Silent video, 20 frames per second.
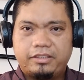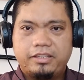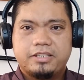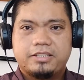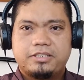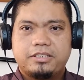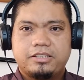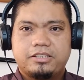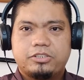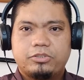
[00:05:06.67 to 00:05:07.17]

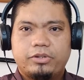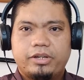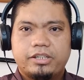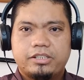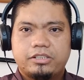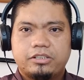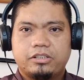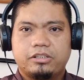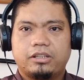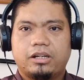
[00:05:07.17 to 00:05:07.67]
this
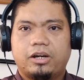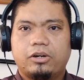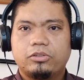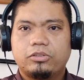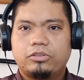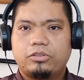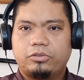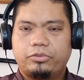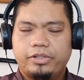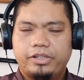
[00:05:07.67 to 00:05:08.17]
situation how
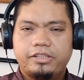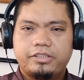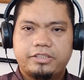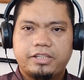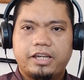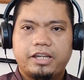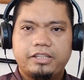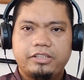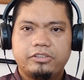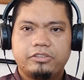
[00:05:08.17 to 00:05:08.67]
to
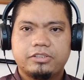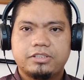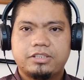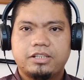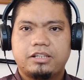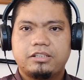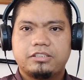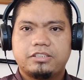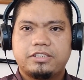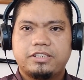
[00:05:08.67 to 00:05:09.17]
retain your
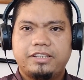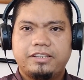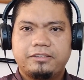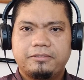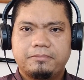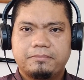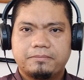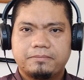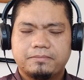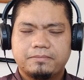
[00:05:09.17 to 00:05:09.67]

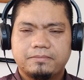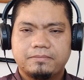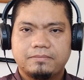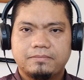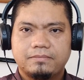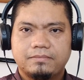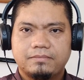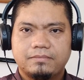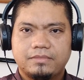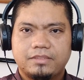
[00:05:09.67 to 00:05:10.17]
zanshin
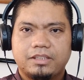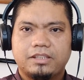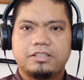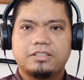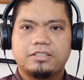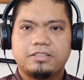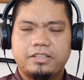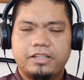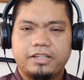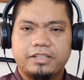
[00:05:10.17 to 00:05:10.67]

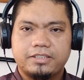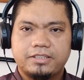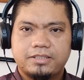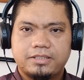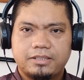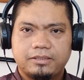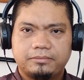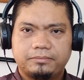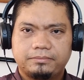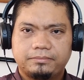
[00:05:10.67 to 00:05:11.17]
is this